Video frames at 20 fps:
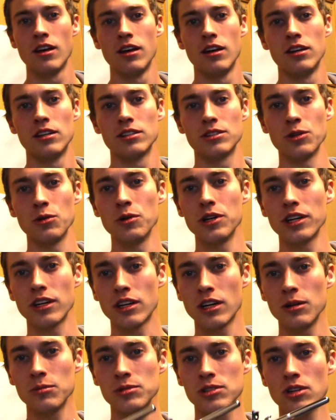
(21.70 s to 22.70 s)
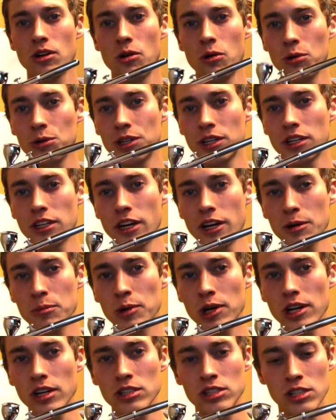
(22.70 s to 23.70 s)
So when it comes to holding an
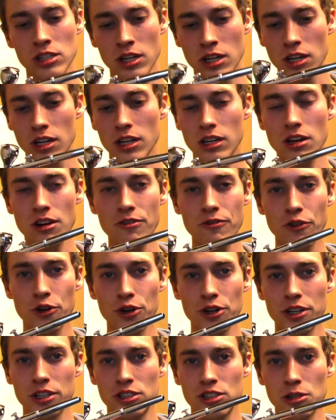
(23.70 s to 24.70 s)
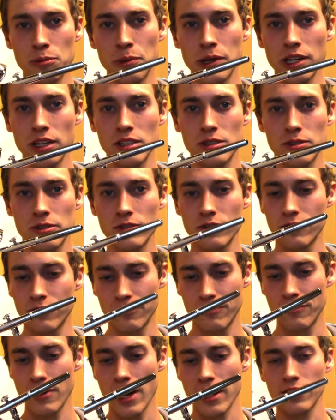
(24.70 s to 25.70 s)
airbrush, comfort is your biggest
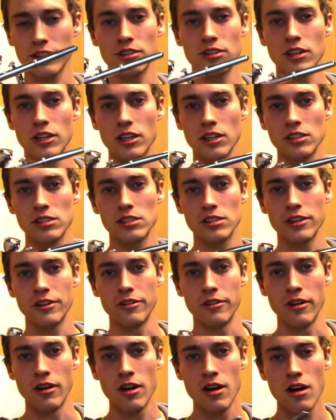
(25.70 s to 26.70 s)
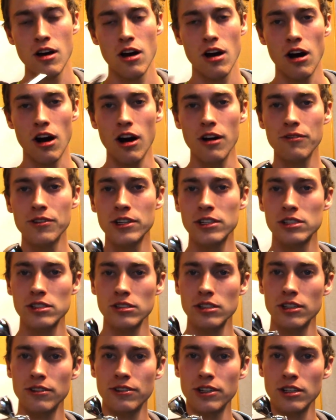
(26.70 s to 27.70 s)
factor to consider. Obviously,
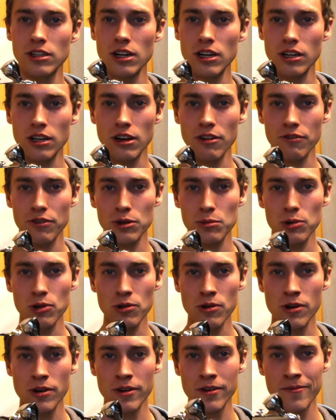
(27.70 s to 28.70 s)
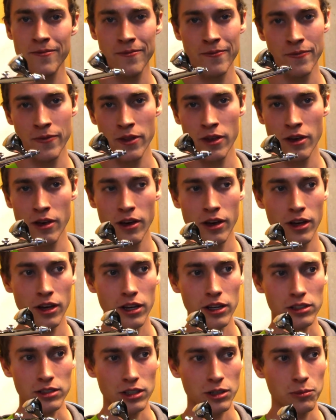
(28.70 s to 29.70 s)
if you're not comfortable,
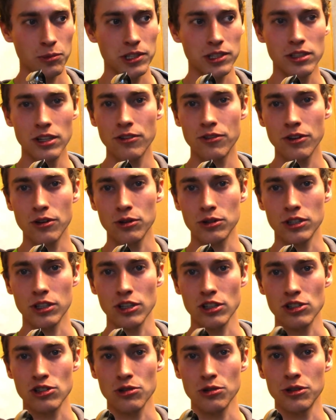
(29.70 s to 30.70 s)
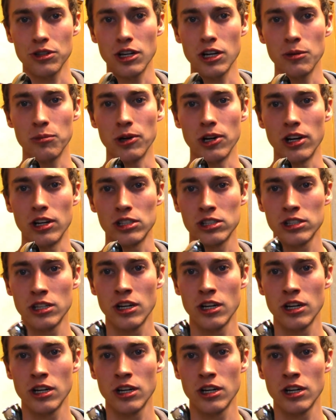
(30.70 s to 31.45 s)
it's going to be difficult to control the airbrush.